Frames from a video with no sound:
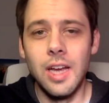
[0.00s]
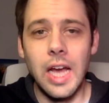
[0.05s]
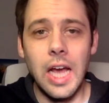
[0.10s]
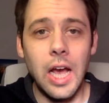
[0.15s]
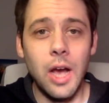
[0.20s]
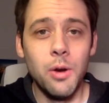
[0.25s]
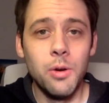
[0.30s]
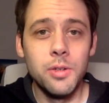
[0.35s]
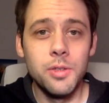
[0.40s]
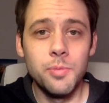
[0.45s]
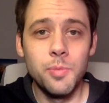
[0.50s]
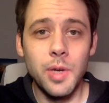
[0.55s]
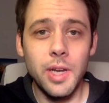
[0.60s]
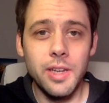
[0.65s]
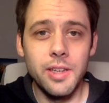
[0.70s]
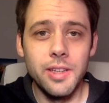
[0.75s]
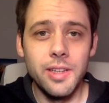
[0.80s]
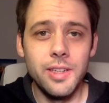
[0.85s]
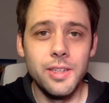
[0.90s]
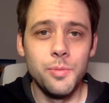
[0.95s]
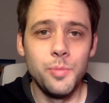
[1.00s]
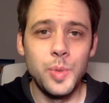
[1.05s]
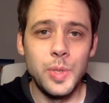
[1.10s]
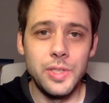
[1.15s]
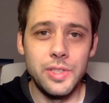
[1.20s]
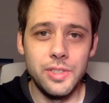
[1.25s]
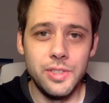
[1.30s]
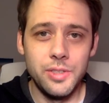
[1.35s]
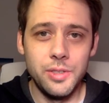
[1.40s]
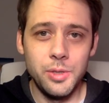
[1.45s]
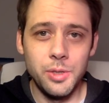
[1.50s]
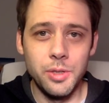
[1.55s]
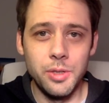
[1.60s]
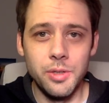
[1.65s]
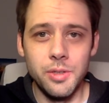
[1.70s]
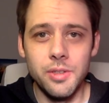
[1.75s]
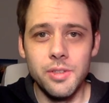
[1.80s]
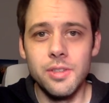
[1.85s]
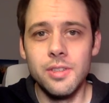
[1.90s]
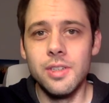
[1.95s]
I was back then a business
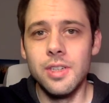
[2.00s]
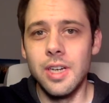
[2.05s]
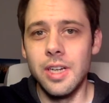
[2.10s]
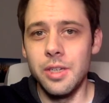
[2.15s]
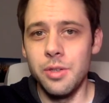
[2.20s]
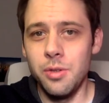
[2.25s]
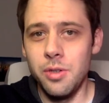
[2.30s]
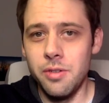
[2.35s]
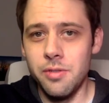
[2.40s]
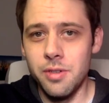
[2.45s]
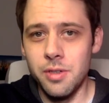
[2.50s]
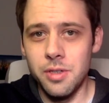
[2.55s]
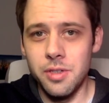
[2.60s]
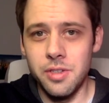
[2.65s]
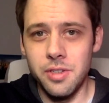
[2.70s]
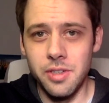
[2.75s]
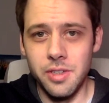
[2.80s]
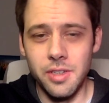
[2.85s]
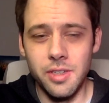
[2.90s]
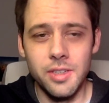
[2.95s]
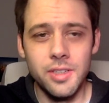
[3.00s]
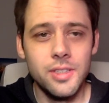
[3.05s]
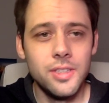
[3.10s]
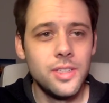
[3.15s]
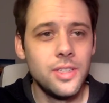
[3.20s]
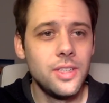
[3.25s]
student at university,